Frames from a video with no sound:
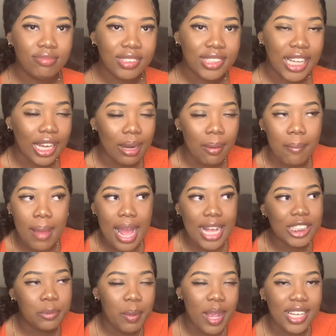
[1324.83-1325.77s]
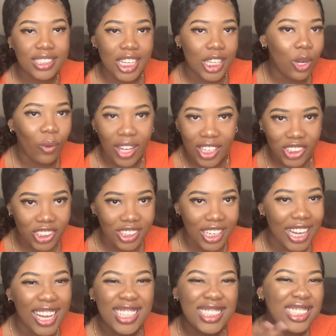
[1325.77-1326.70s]
Taking up mad space and no kitchen.
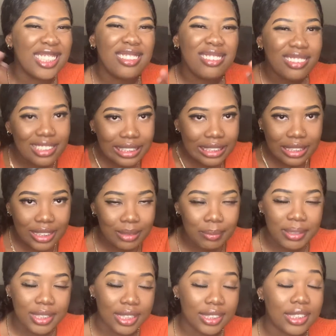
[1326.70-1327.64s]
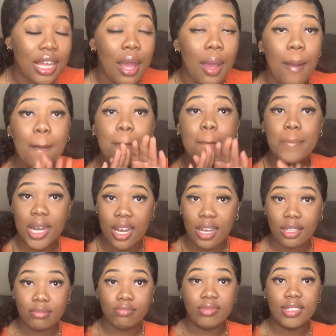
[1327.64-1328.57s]
Like, it, it doesn't make sense.
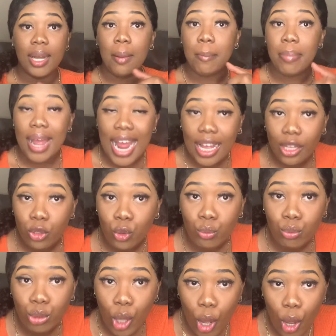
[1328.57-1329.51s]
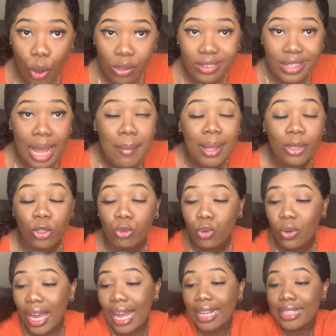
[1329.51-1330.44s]
But their bathroom though, that bathroom
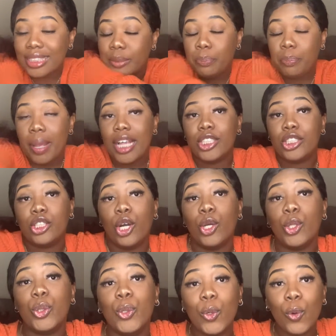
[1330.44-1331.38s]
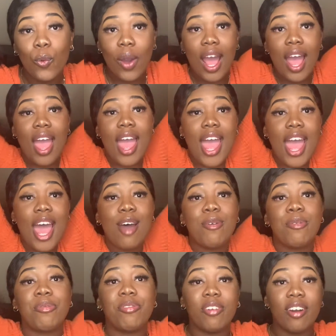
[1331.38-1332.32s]
you got space to do
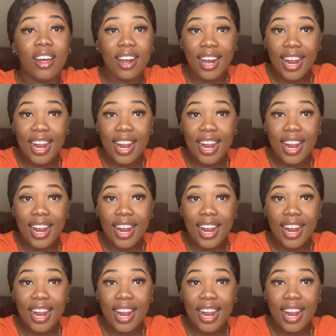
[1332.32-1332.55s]
whatever.